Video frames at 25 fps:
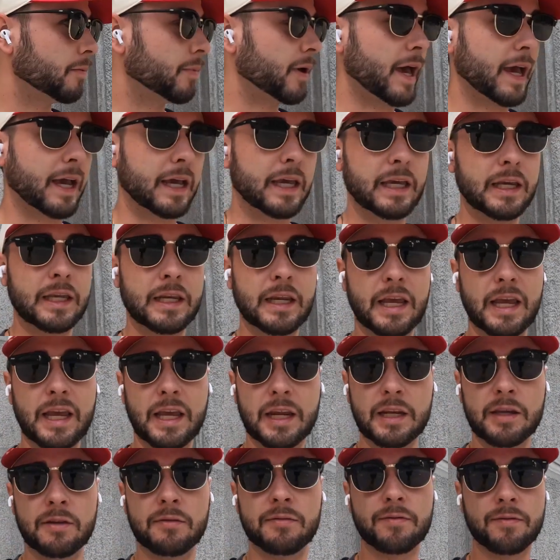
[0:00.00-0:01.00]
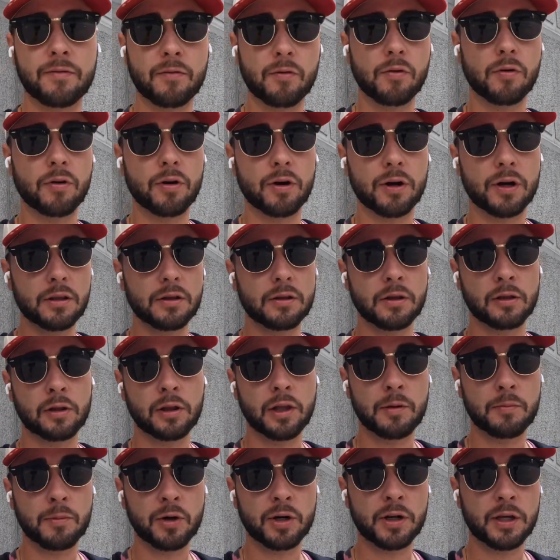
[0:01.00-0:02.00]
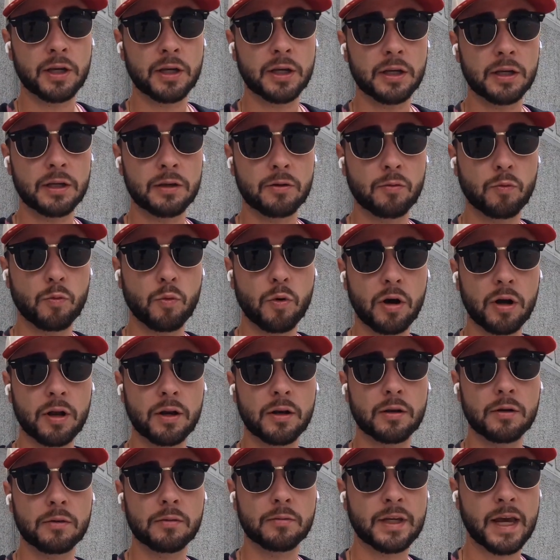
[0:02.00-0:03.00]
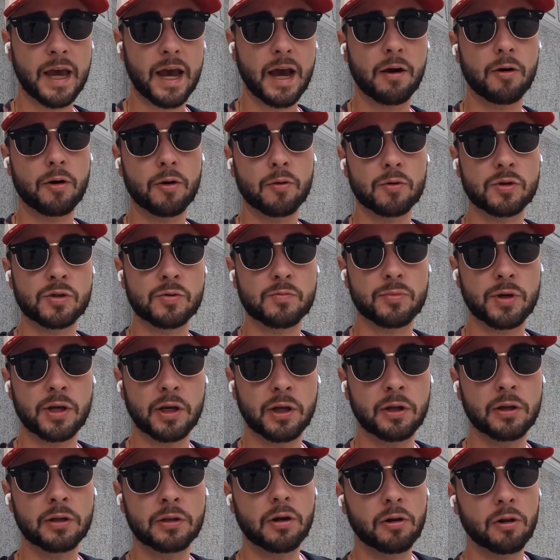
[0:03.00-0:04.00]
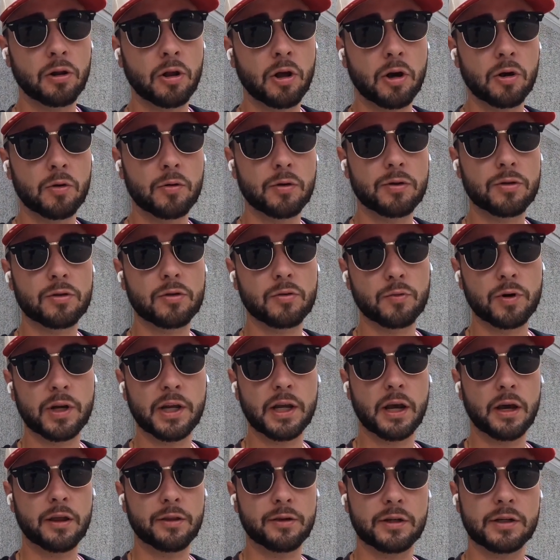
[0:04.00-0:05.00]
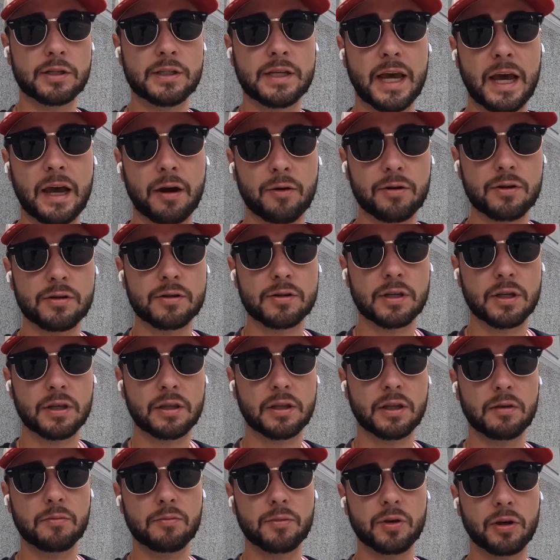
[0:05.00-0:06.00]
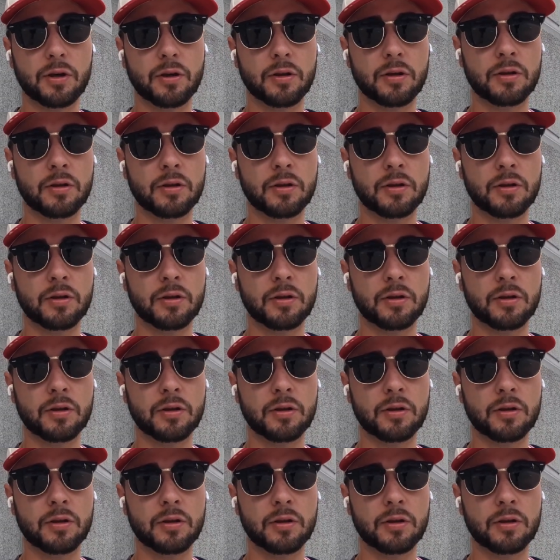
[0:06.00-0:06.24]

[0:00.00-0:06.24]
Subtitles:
Back in '84, the Liberty One tower was built along with 3 other towers that they built.